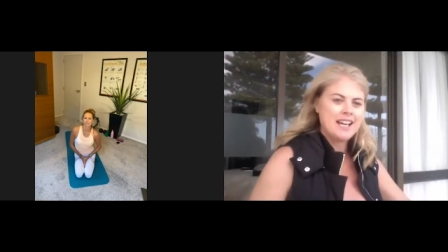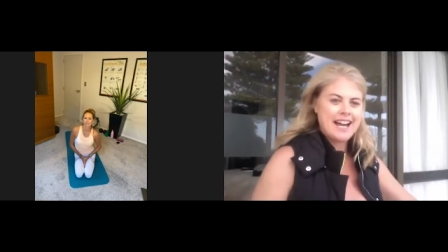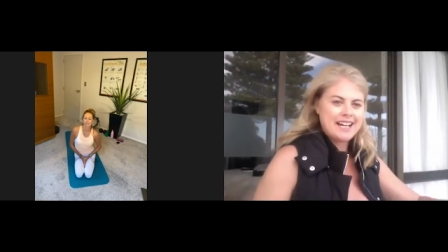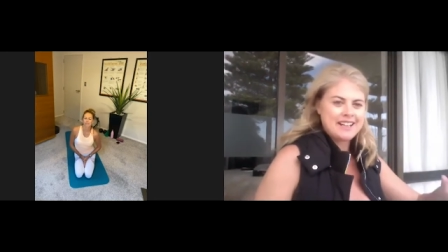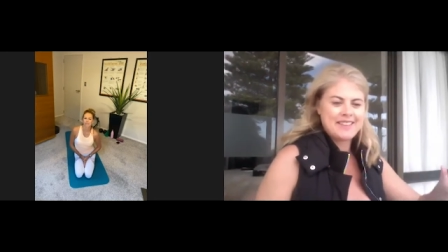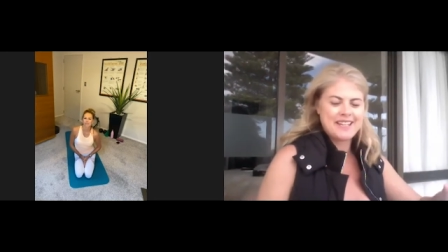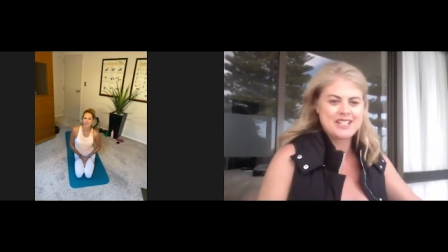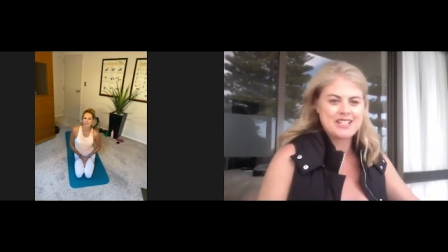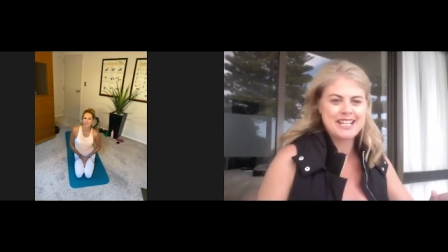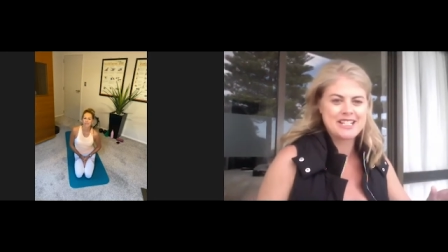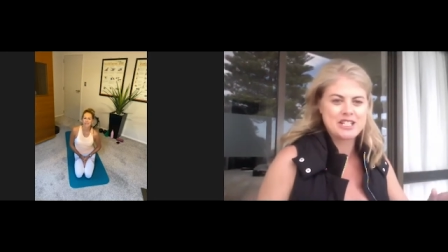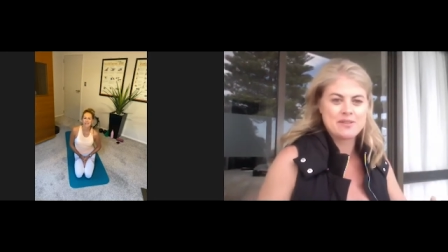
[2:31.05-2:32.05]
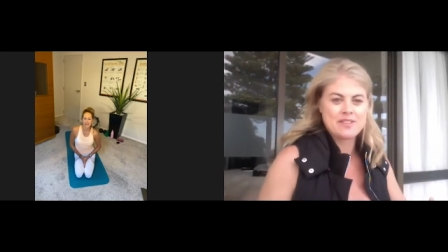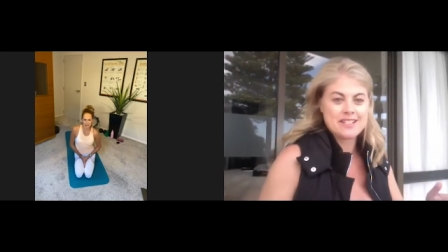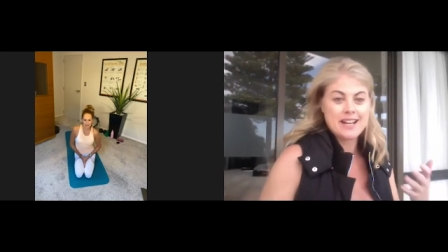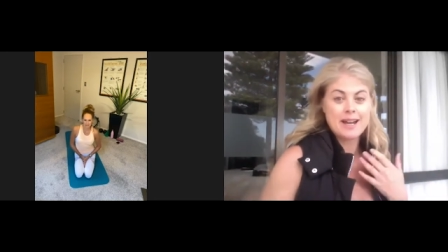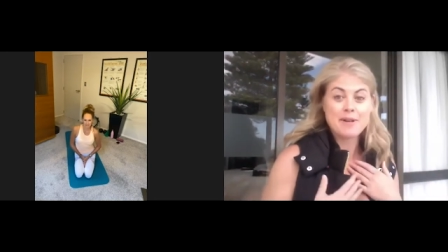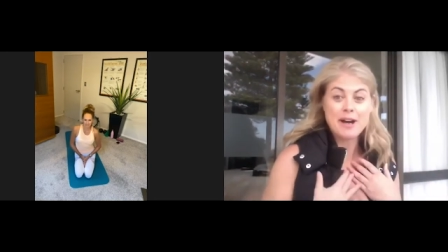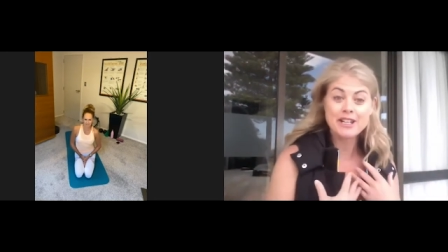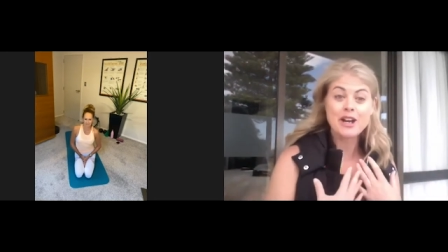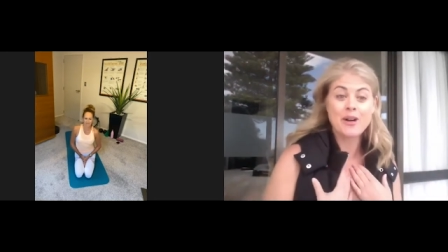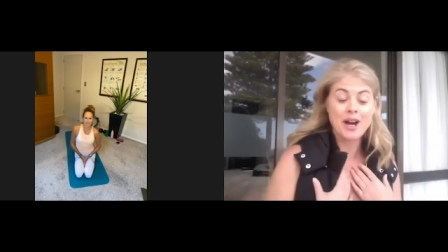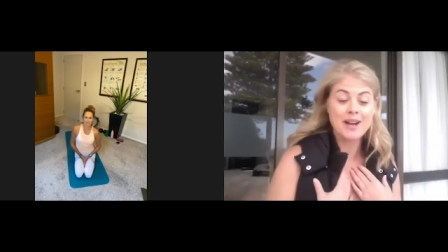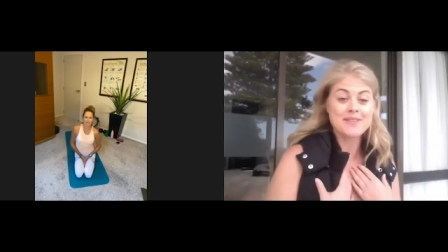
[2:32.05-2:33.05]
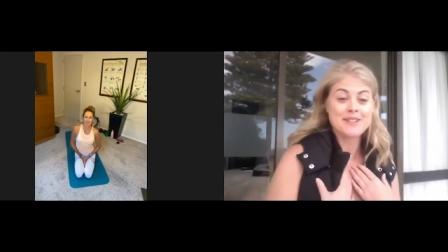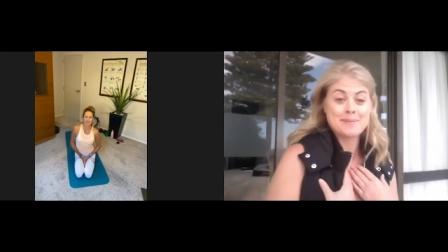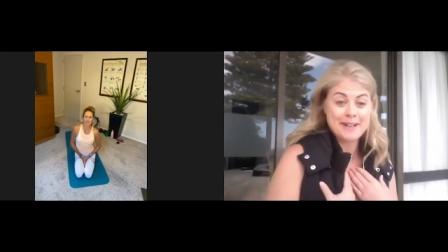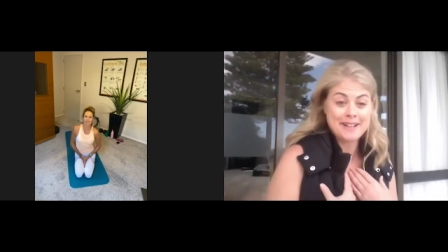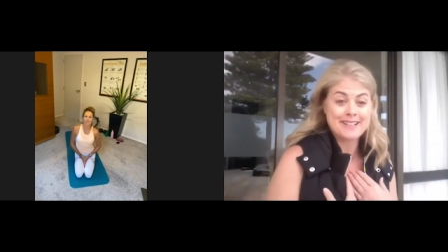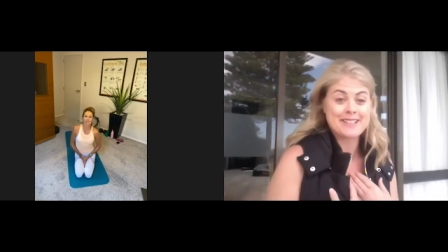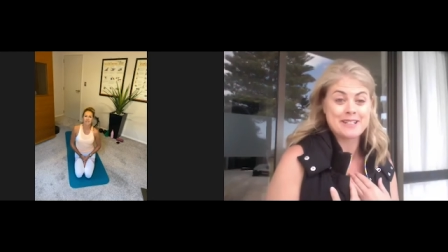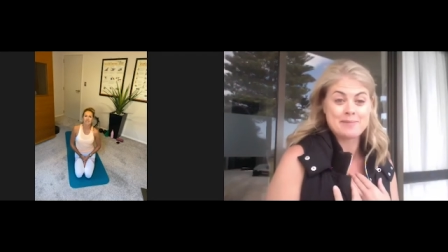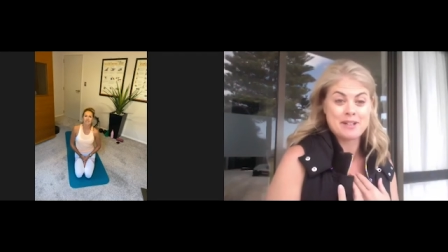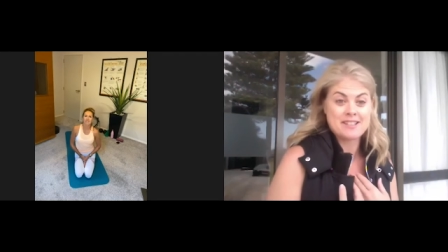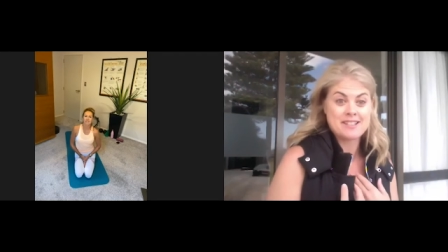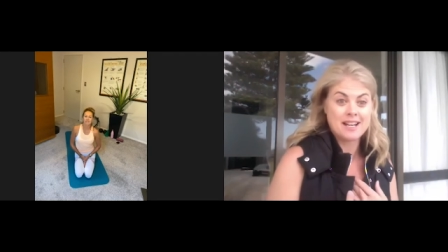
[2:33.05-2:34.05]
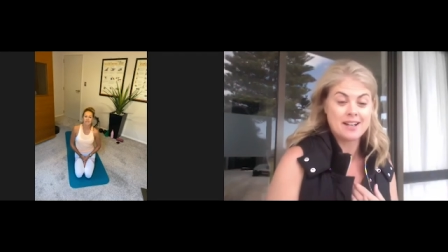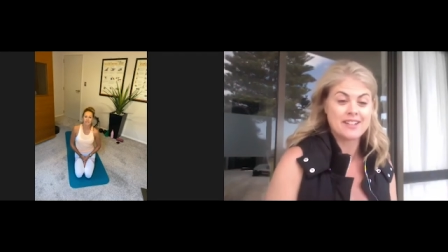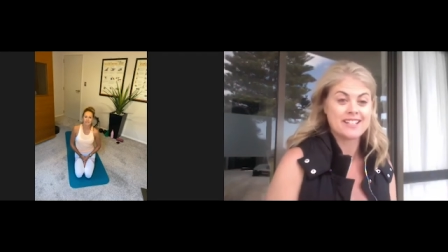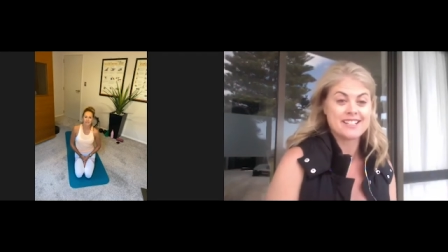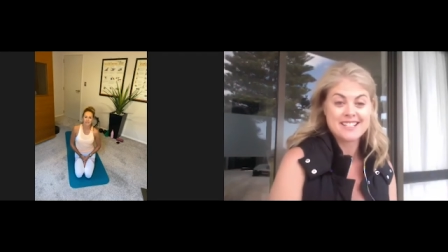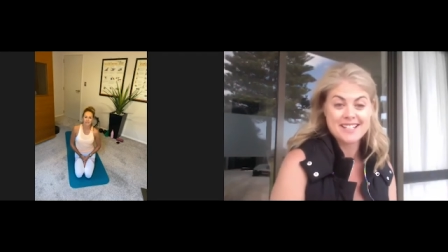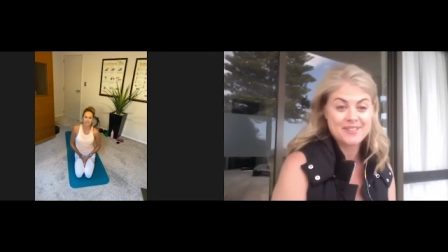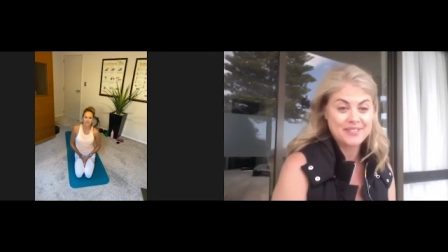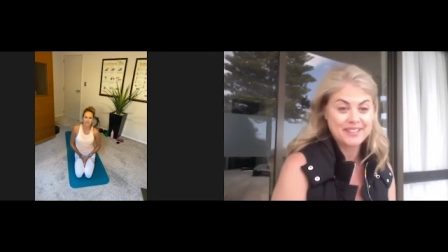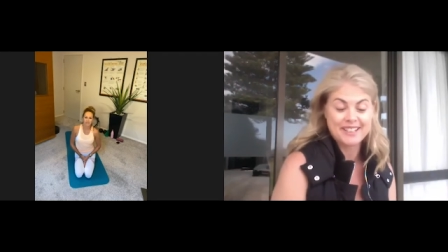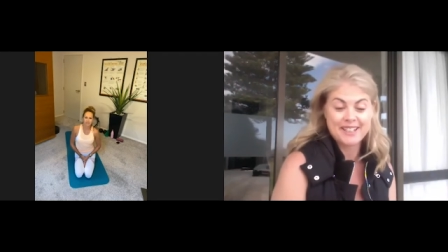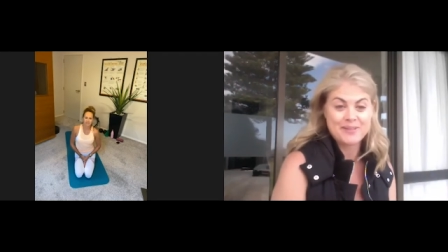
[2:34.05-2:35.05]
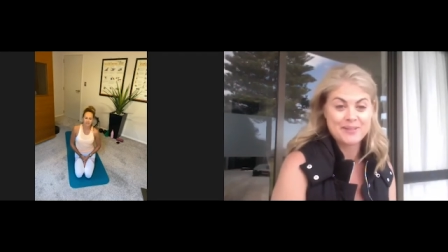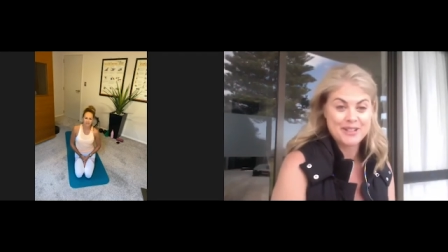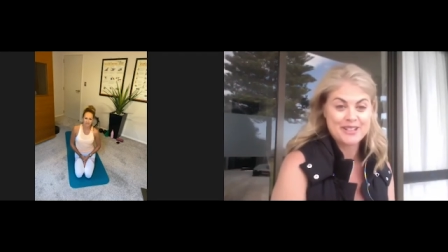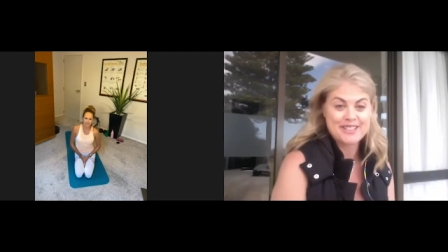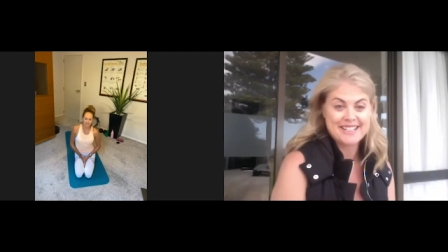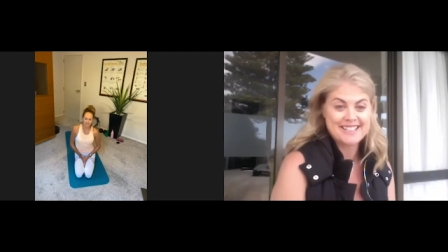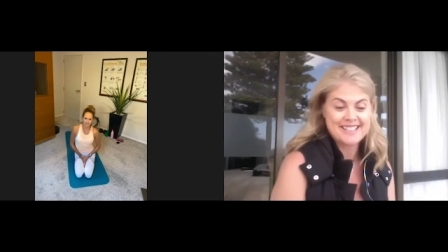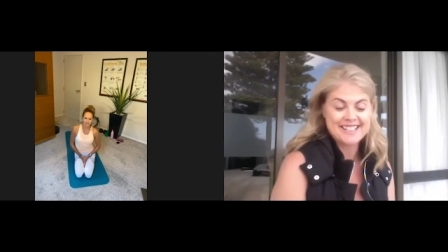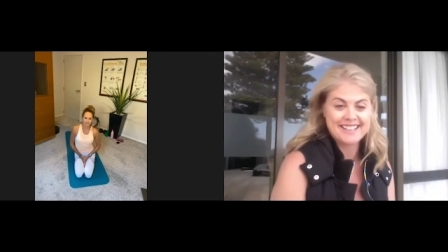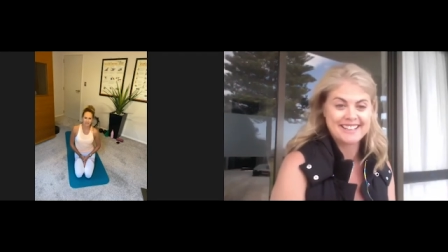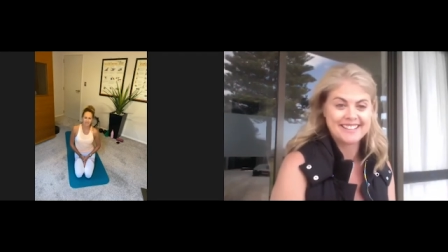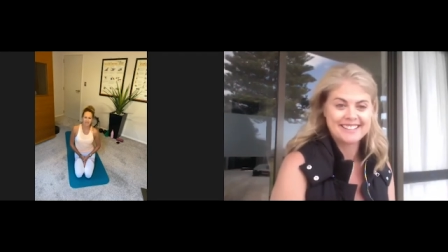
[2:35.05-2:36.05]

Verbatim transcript: How did that change over yes. time? I know I've experienced it myself and it definitely works, doesn't it?